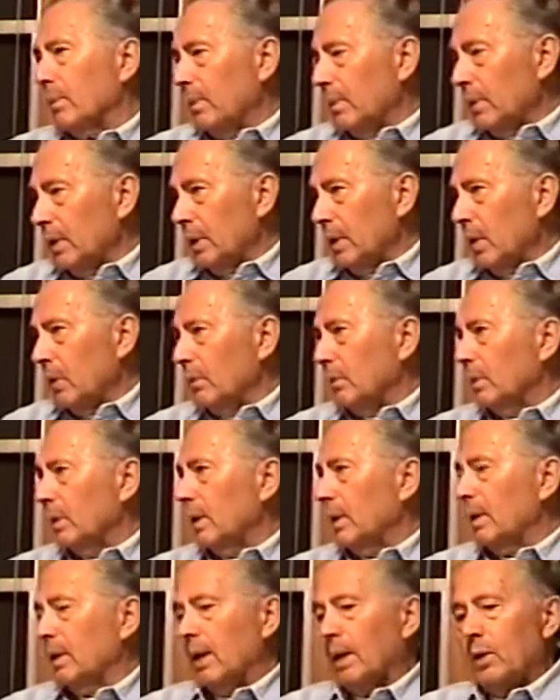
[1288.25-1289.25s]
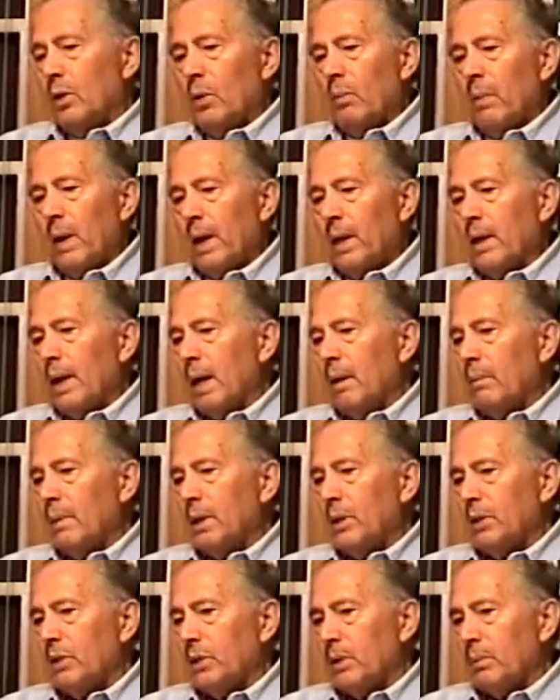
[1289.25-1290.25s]
You know, no matter how
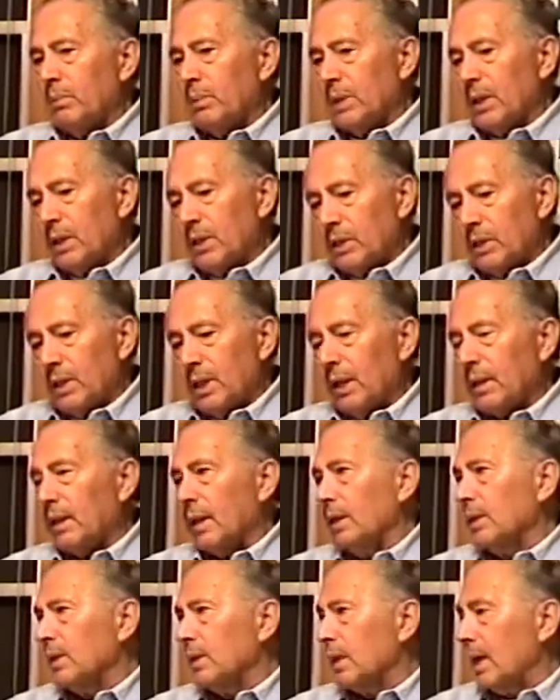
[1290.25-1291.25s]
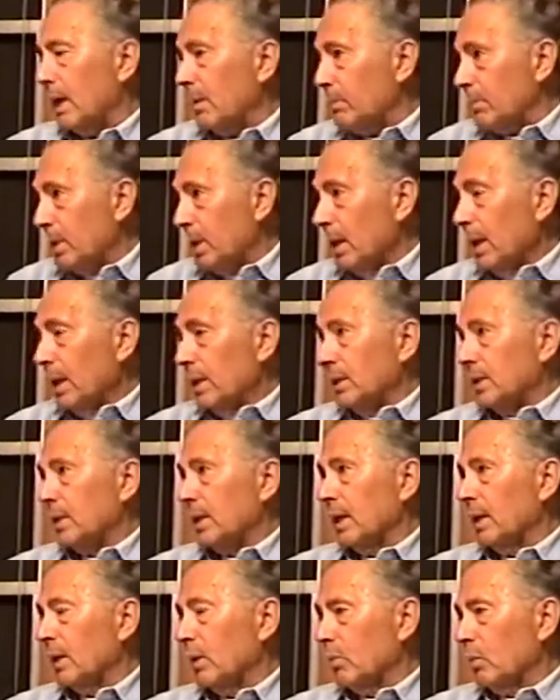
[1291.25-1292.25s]
many ships they sunk, they just kept
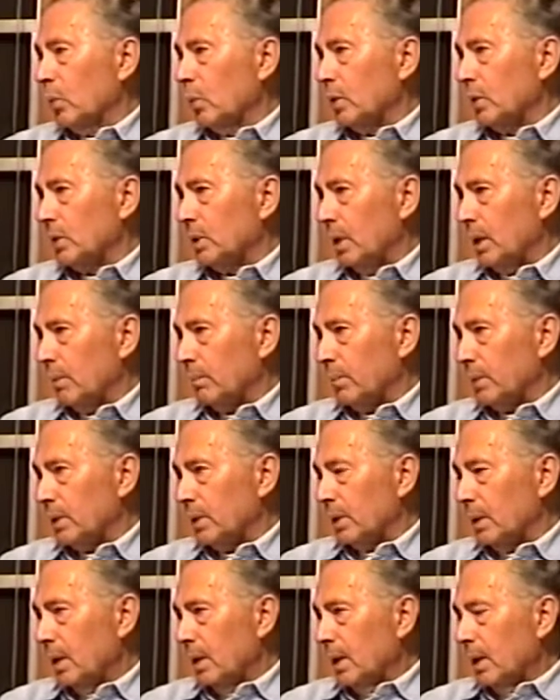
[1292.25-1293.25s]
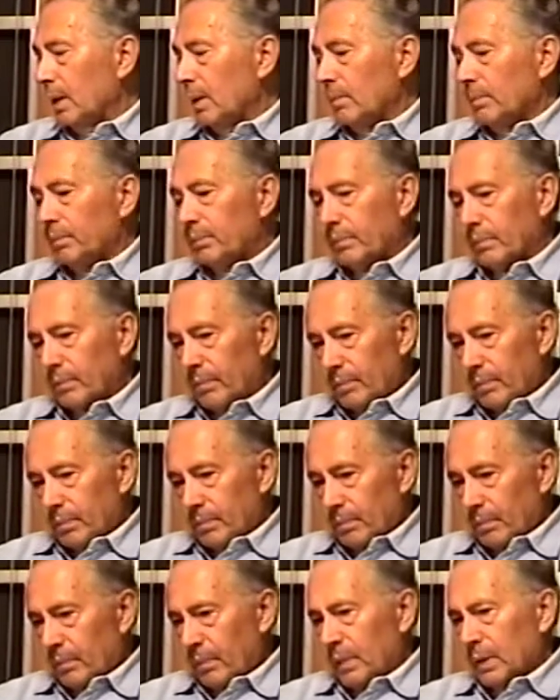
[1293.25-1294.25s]
sending more ships.
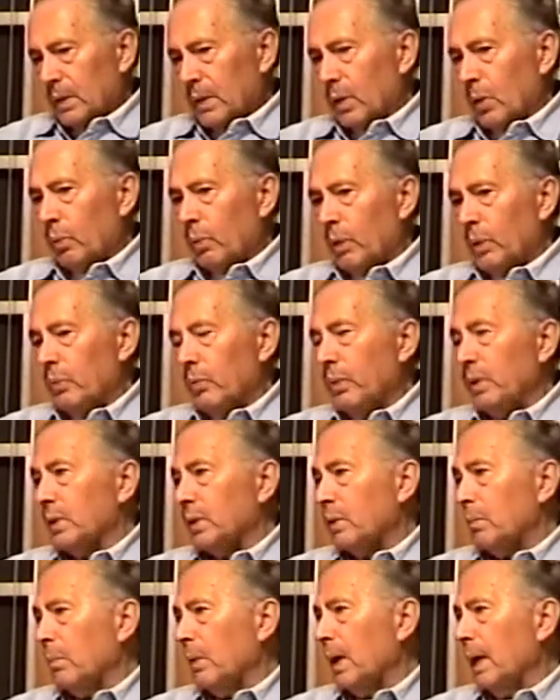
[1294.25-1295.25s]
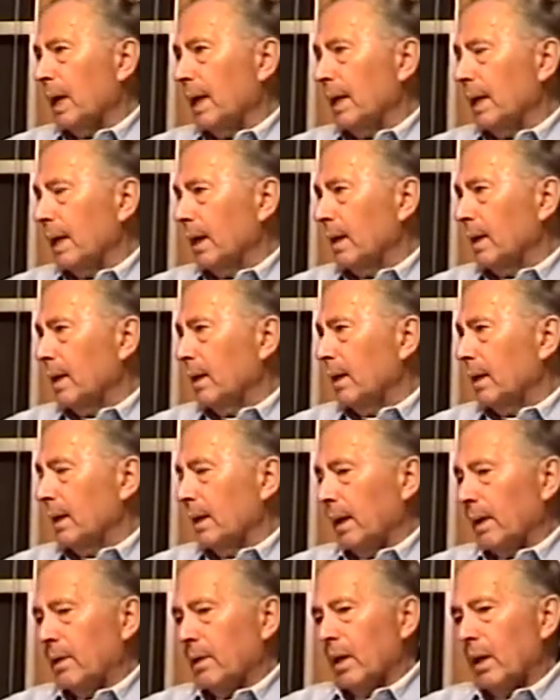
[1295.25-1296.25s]
So we resupplied England, and
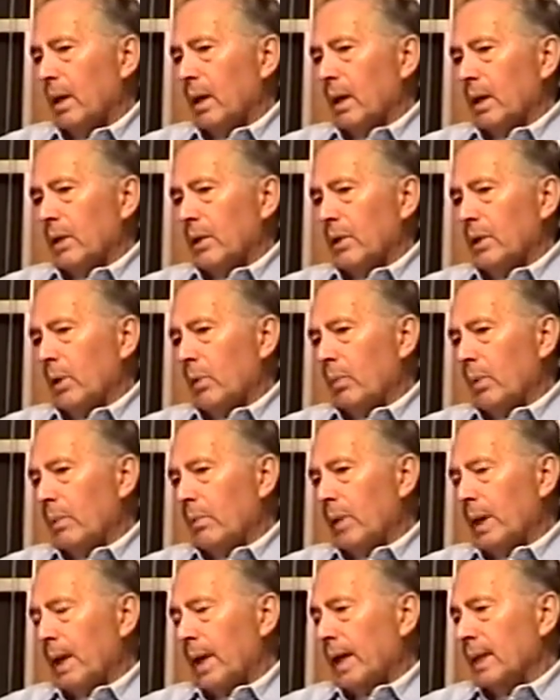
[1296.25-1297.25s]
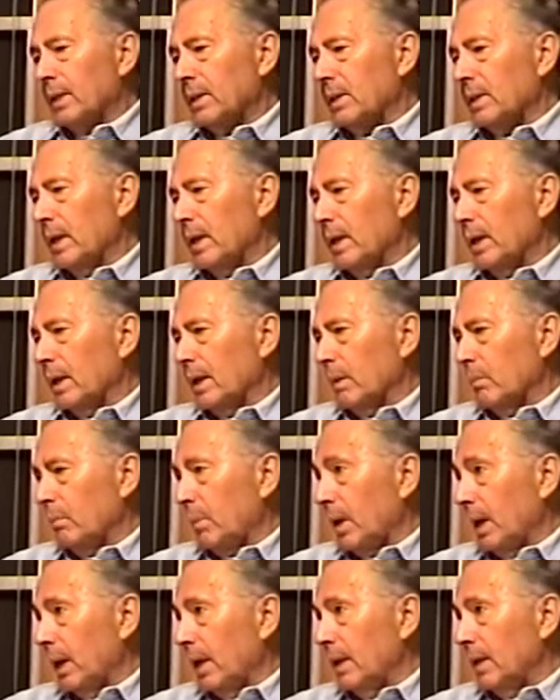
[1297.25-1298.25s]
then, you know, we began sending it
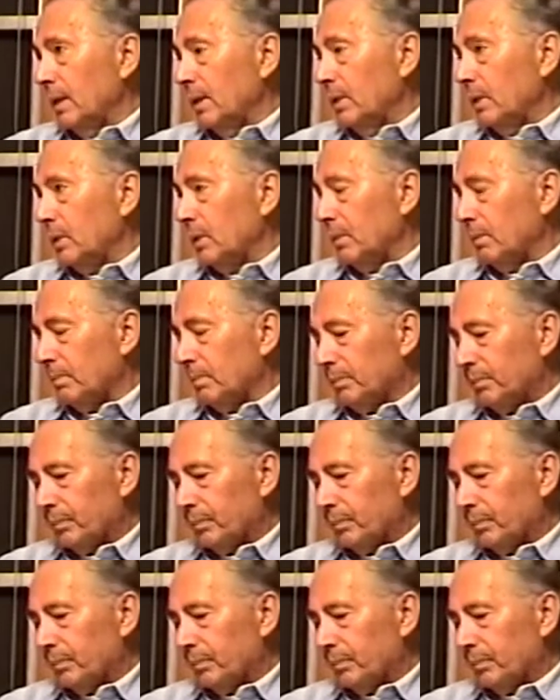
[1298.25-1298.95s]
planes.